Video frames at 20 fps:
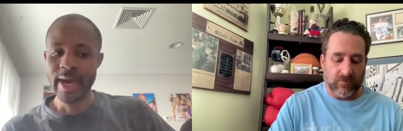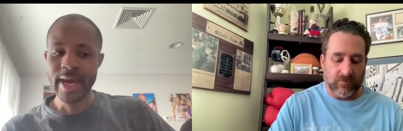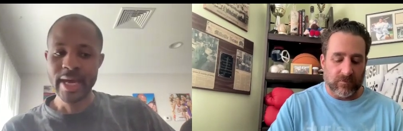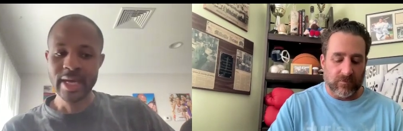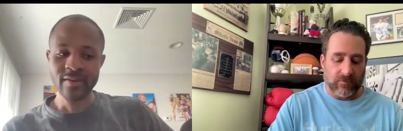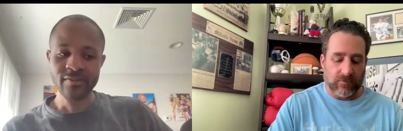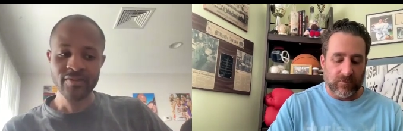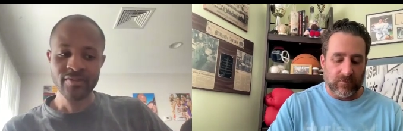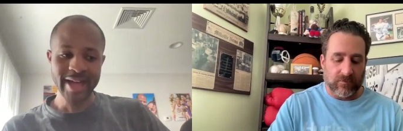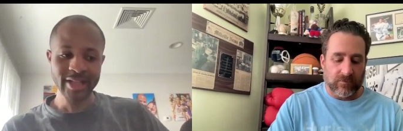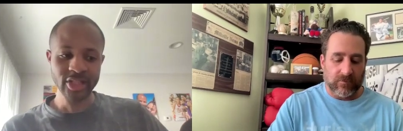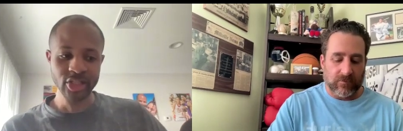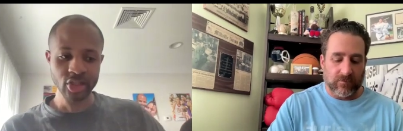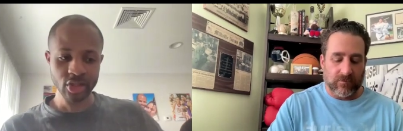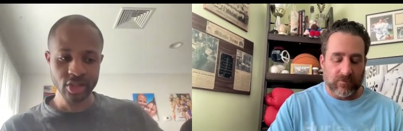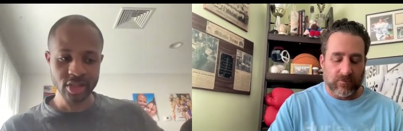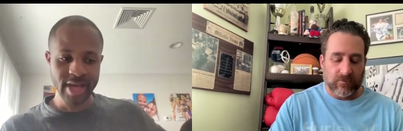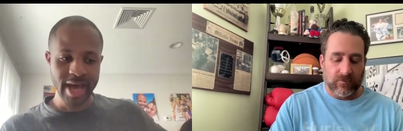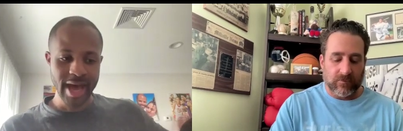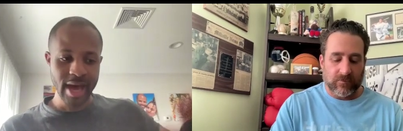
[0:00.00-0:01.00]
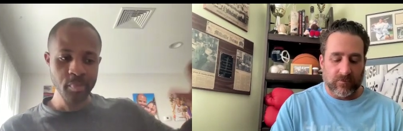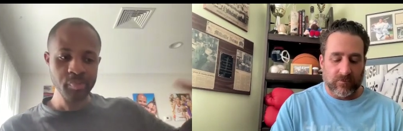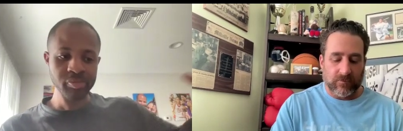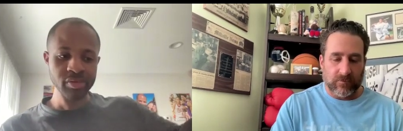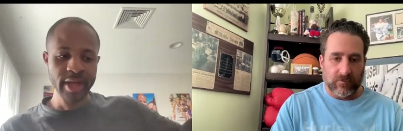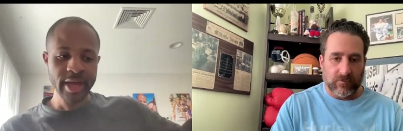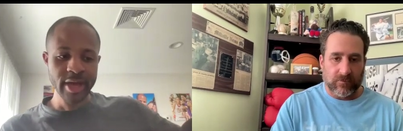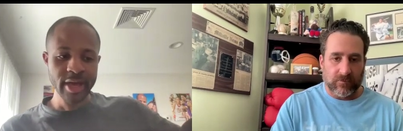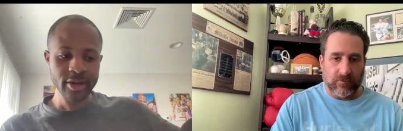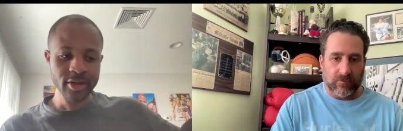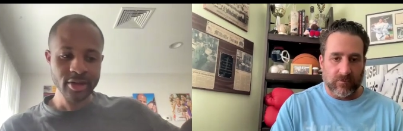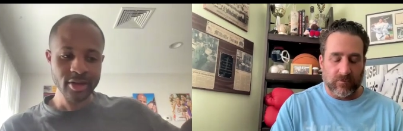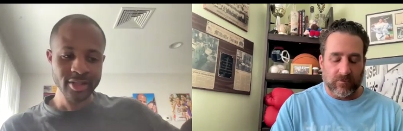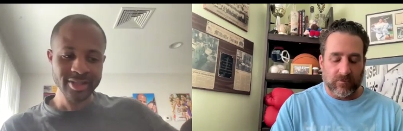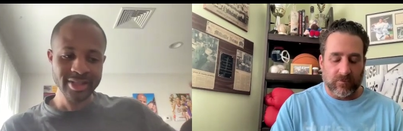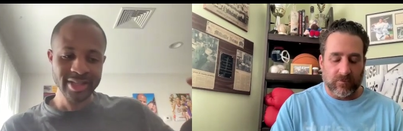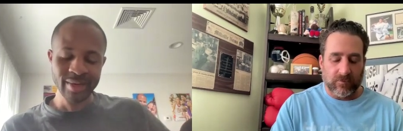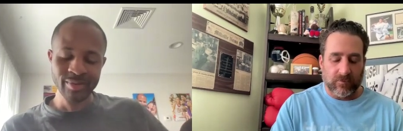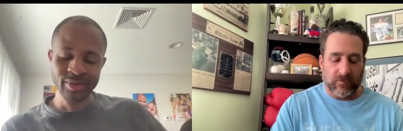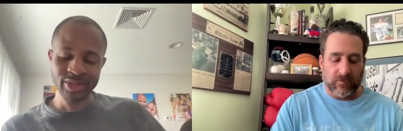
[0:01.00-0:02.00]
Speaker 1: And if that's your top player, your
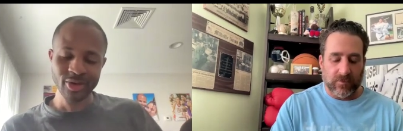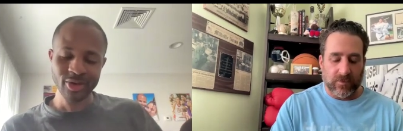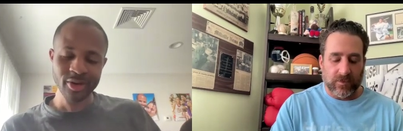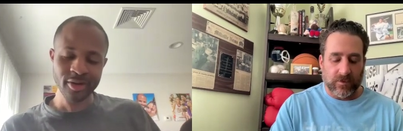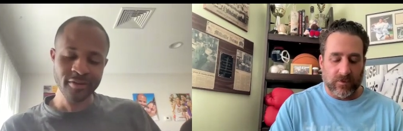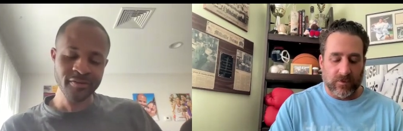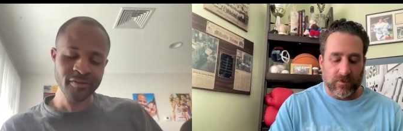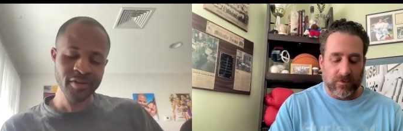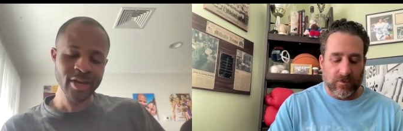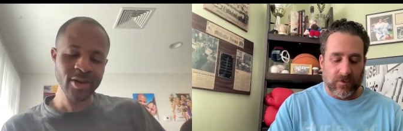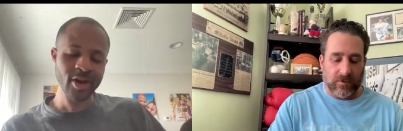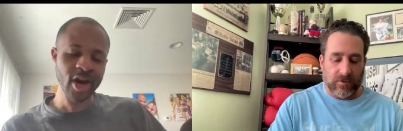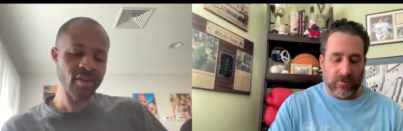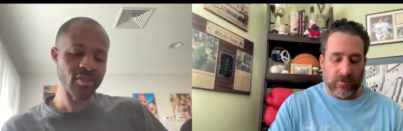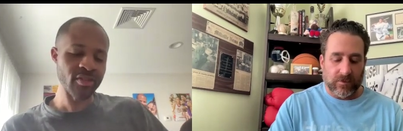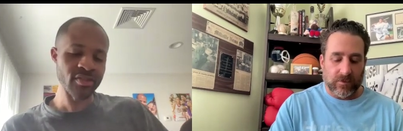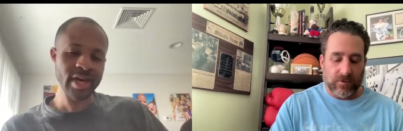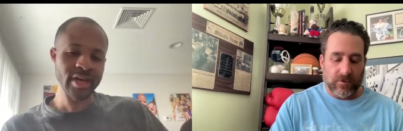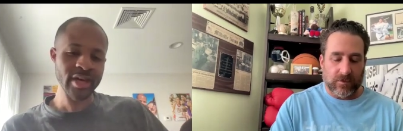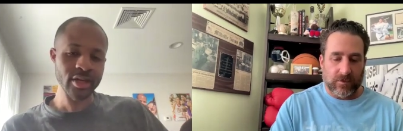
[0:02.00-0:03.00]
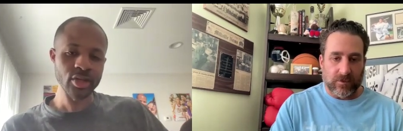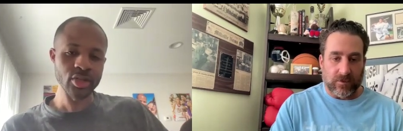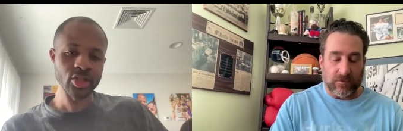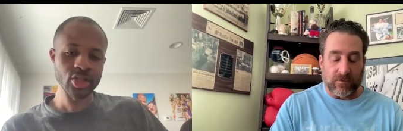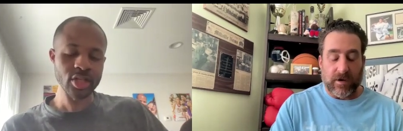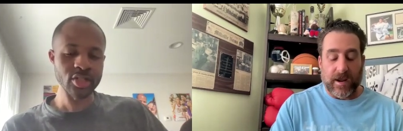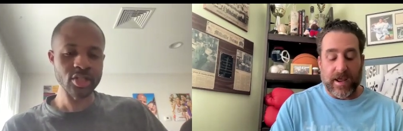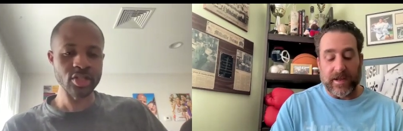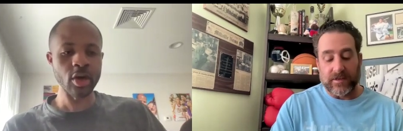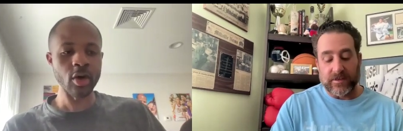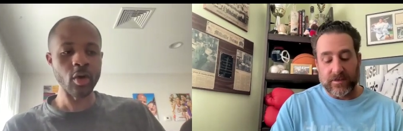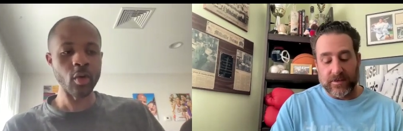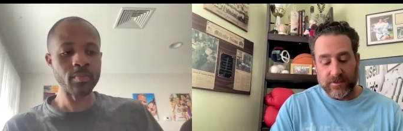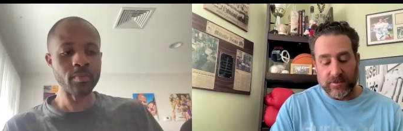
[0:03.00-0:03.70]
team is going to feed off of that energy. Correct.